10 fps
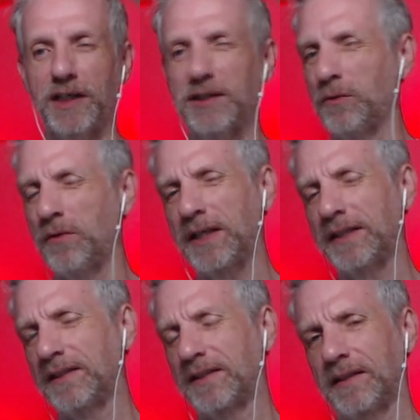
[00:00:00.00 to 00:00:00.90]
I don't think
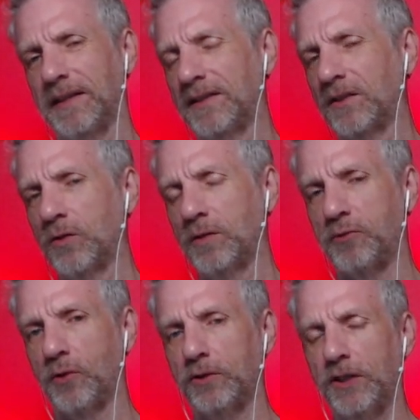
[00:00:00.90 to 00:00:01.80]
it's it's a good
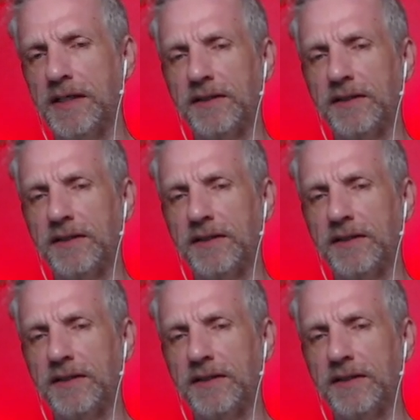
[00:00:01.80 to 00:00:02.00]
approach.